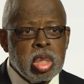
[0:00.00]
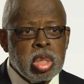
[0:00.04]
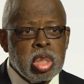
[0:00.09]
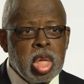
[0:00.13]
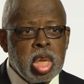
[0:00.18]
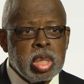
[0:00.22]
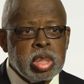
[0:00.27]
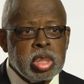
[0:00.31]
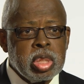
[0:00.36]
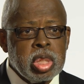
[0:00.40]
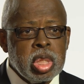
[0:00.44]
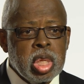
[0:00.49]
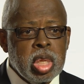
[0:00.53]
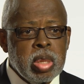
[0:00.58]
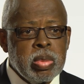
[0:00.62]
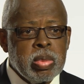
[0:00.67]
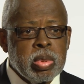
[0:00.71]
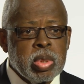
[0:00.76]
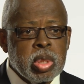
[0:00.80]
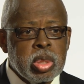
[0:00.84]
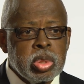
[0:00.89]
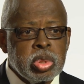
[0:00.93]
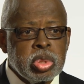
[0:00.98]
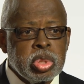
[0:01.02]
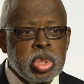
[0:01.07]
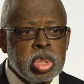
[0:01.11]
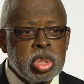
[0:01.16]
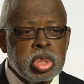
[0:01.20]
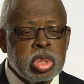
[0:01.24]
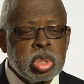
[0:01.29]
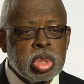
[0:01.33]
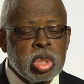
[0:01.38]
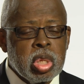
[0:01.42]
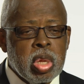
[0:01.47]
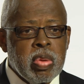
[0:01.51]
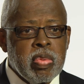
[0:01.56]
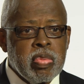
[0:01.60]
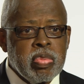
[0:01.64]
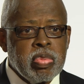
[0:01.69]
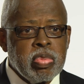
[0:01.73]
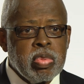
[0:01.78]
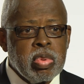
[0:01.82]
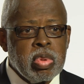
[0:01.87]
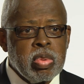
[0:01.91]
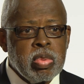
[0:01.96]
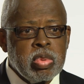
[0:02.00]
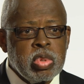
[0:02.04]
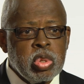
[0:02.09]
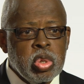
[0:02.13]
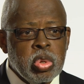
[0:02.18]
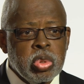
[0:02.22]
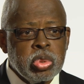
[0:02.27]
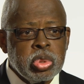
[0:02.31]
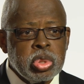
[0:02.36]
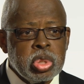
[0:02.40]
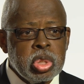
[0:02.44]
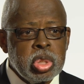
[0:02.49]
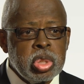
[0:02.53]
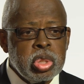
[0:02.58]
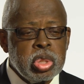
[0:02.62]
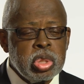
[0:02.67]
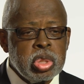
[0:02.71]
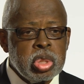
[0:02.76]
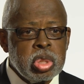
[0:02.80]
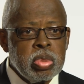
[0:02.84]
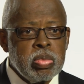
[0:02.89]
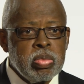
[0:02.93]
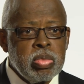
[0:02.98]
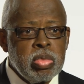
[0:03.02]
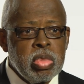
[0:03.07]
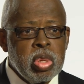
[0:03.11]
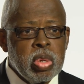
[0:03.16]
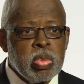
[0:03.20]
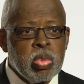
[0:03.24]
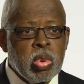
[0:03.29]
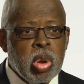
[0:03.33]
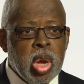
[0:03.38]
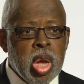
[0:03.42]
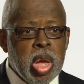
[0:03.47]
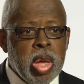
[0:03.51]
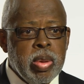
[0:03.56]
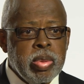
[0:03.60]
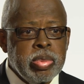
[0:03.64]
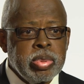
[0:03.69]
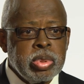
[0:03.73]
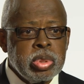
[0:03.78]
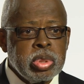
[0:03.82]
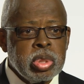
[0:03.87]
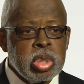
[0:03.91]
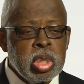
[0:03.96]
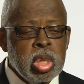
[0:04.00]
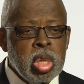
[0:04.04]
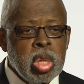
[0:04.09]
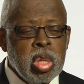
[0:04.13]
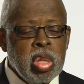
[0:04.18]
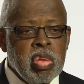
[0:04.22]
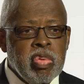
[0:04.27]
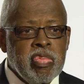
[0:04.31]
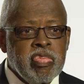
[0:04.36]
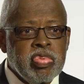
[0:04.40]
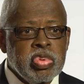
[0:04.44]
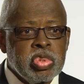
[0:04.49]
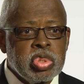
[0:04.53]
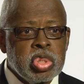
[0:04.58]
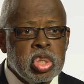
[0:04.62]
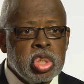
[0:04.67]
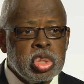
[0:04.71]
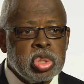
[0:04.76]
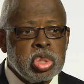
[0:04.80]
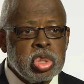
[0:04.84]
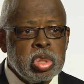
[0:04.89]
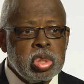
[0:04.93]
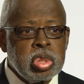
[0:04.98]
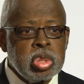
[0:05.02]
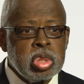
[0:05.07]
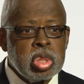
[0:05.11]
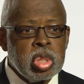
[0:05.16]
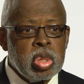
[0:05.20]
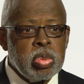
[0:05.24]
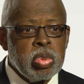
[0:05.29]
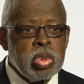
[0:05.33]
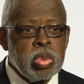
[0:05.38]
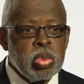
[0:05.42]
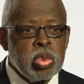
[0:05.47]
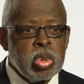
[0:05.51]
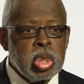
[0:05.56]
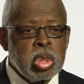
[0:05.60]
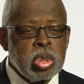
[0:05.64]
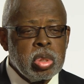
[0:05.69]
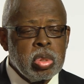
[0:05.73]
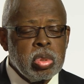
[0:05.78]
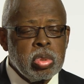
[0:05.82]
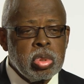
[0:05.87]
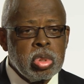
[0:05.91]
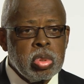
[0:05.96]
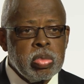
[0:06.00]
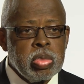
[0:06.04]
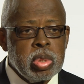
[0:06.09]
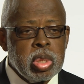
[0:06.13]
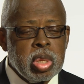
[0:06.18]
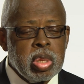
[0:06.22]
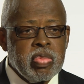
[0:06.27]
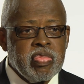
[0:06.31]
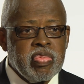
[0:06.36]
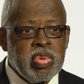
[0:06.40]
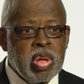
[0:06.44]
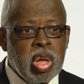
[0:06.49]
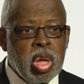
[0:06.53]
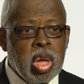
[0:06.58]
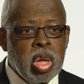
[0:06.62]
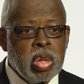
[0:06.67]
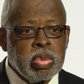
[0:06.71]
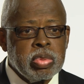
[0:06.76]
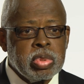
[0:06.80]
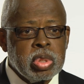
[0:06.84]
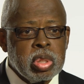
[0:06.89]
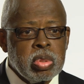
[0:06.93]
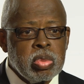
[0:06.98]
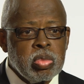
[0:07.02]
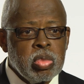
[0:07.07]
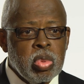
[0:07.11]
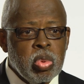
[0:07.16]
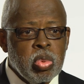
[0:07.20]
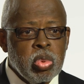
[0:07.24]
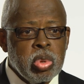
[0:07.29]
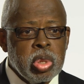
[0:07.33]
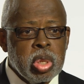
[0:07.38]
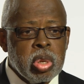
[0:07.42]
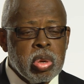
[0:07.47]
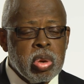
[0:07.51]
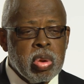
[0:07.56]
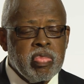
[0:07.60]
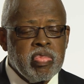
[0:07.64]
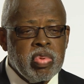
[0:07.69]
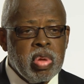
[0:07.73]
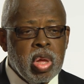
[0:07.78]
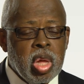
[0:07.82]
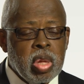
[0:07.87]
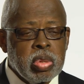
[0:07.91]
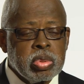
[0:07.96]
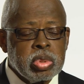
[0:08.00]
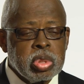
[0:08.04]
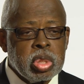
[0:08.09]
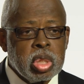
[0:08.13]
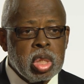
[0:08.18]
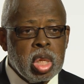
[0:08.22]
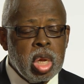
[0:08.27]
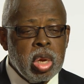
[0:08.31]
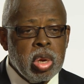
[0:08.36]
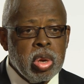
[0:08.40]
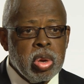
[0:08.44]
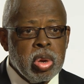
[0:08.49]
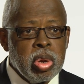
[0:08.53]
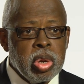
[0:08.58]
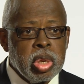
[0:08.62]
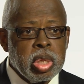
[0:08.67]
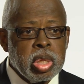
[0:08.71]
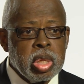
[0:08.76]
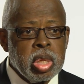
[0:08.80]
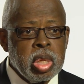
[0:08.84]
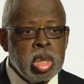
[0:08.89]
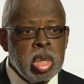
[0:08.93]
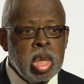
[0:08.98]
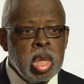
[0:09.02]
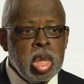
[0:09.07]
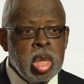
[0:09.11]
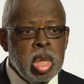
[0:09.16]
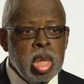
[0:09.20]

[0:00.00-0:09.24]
That team consists of nurses, midwives, physicians, and we want you to be involved, and we are involved in our area.